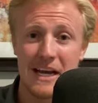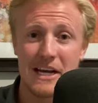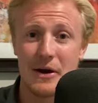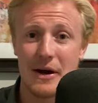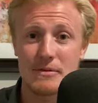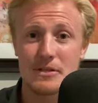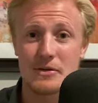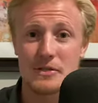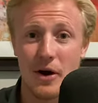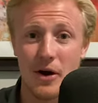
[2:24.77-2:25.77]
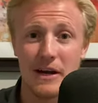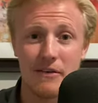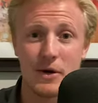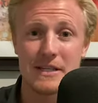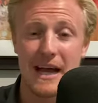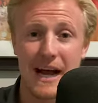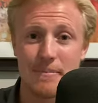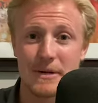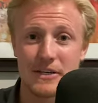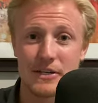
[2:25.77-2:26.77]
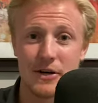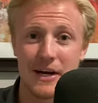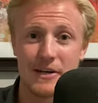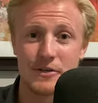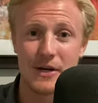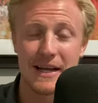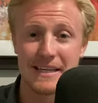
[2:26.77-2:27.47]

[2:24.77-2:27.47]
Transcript: you know, I'm so sorry of what's happening to your country,